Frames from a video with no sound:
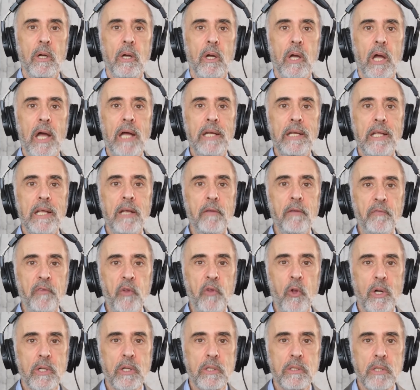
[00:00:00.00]
and
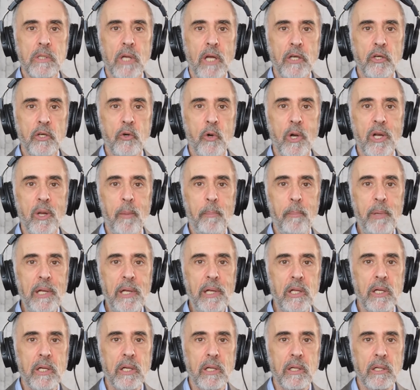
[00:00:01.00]
influence and
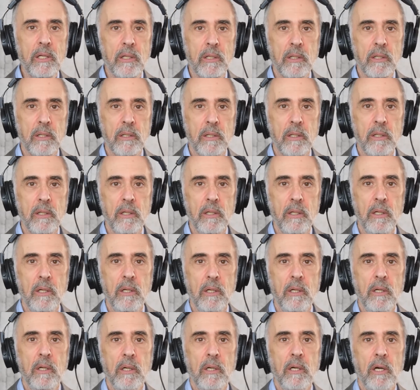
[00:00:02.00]
credibility
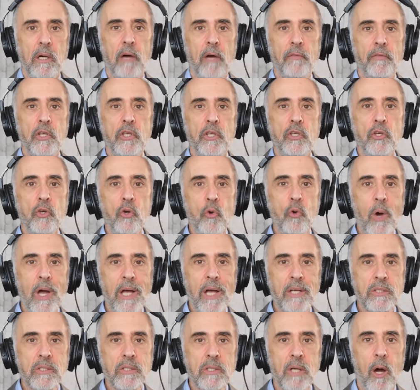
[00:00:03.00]
of the
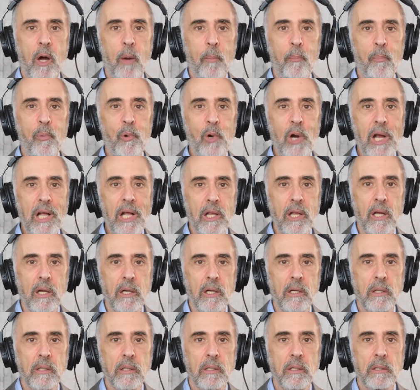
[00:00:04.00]
U.S.
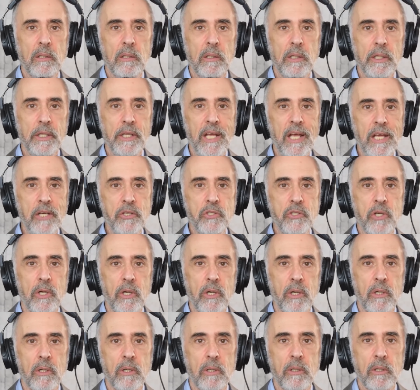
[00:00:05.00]
umbrella in
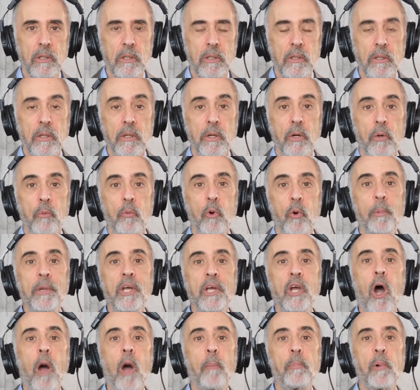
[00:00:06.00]
Asia will
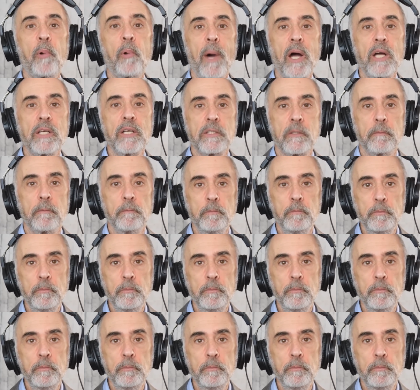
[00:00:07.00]
be compromised.